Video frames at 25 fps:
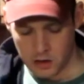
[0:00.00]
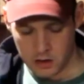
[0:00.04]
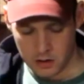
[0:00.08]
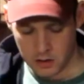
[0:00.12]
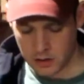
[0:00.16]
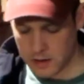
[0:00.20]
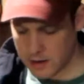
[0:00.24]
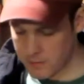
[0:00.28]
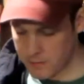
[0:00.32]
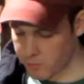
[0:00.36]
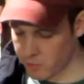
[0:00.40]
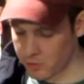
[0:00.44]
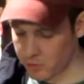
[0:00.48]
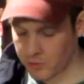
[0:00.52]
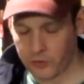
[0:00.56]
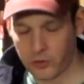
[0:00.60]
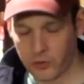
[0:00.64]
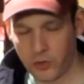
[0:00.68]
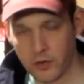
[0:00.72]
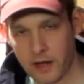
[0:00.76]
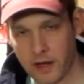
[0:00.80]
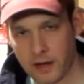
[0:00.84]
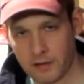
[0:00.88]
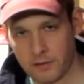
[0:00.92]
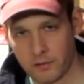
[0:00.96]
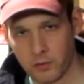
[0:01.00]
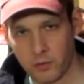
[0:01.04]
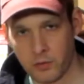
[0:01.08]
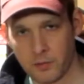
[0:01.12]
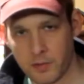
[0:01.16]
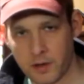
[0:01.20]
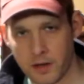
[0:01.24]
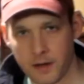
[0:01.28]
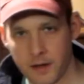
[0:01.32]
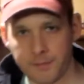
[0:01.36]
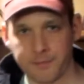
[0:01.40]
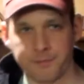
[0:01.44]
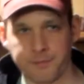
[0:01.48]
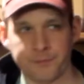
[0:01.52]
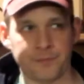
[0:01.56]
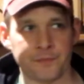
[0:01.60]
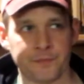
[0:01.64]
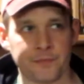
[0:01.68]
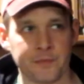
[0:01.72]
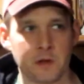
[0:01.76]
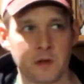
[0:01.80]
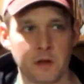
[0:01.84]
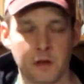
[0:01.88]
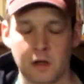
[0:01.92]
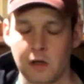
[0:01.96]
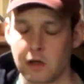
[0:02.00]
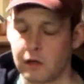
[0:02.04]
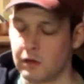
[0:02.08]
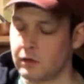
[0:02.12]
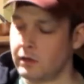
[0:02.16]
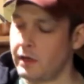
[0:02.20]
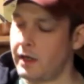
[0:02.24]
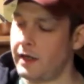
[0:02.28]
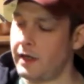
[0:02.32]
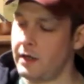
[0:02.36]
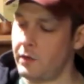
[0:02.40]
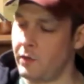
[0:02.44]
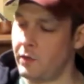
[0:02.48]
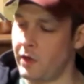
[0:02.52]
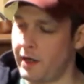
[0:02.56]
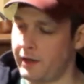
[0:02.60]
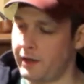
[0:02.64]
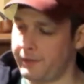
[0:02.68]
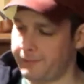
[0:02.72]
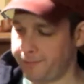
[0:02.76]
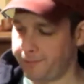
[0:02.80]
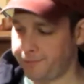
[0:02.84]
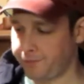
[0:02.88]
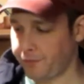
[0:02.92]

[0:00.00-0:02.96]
Labor will do that to a man. Anyway,